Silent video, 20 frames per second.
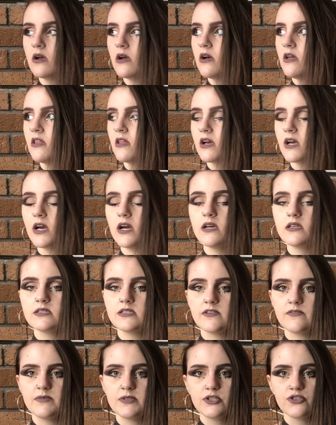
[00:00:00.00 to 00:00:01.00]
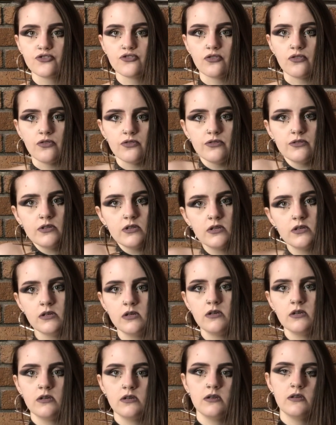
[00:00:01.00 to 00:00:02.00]
The curtains have been drawn
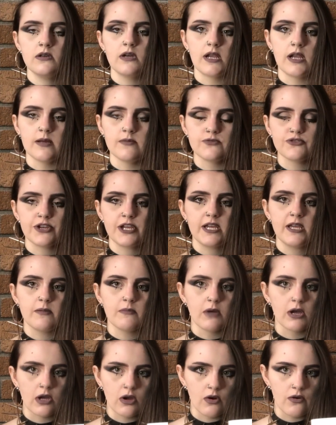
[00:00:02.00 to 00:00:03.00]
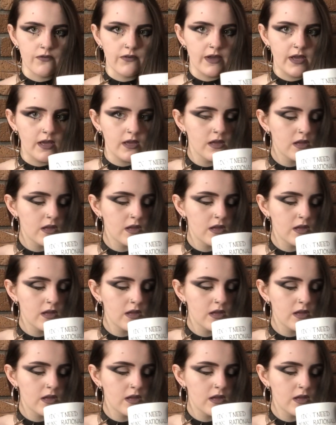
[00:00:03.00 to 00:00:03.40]
and I'm drinking my coffee.